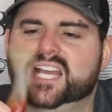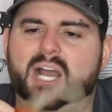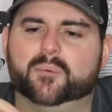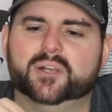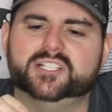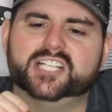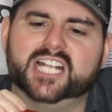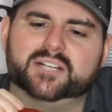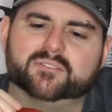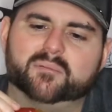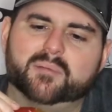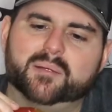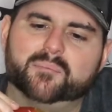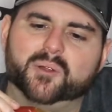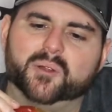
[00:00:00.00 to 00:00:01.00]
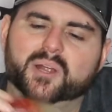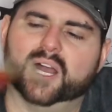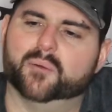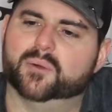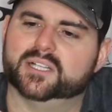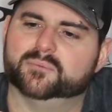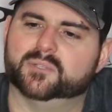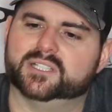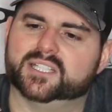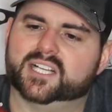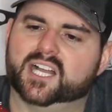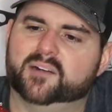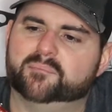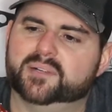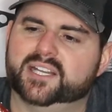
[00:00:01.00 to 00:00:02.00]
I wish I could remember what the
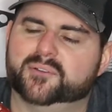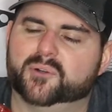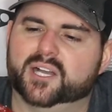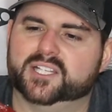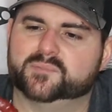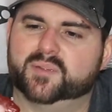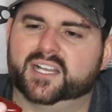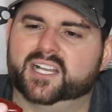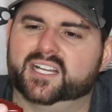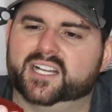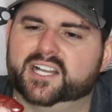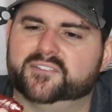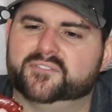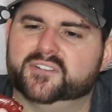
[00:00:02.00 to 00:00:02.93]
company was, but I got it at a